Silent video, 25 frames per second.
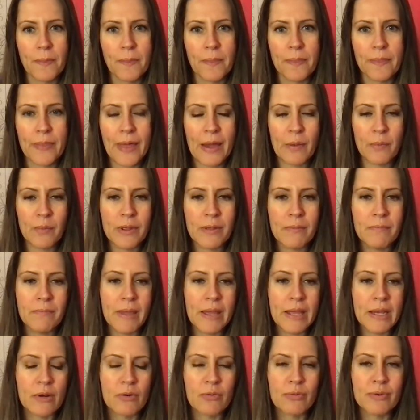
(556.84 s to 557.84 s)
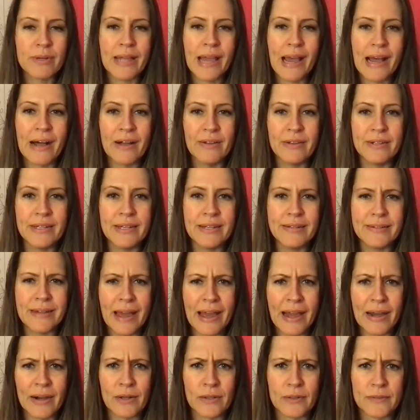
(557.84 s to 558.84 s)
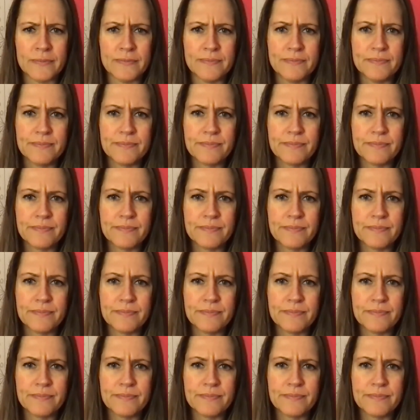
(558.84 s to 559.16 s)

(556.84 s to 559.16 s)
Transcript: that we make reality now.